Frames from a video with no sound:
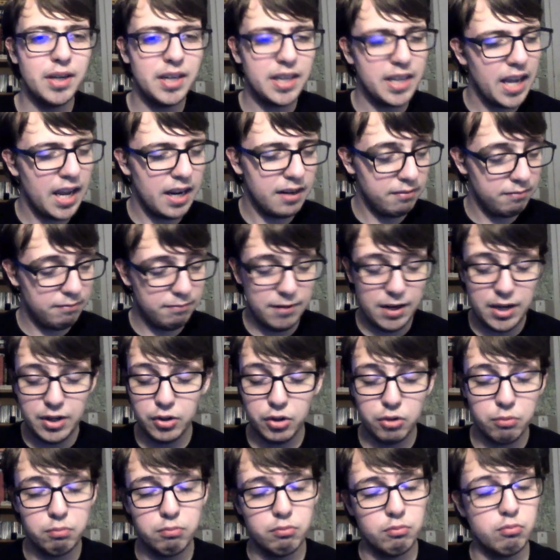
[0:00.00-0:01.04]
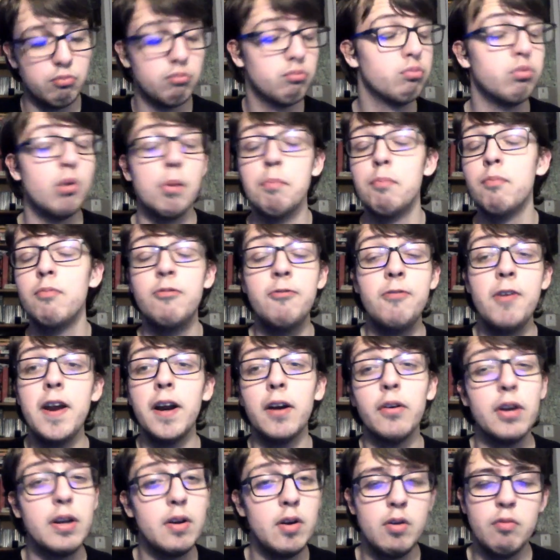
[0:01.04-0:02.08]
But again, Vader,
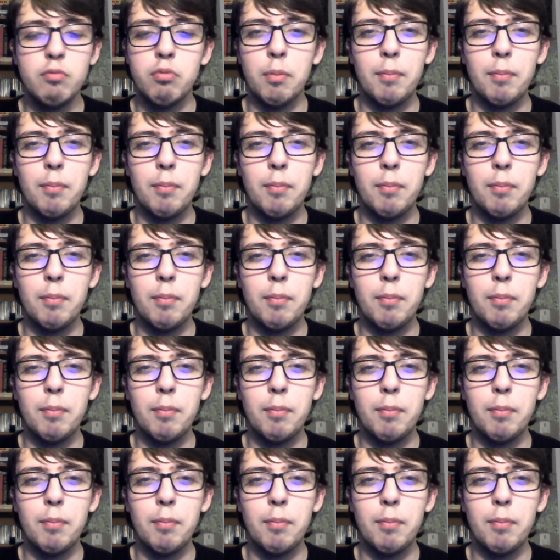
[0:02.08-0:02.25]
very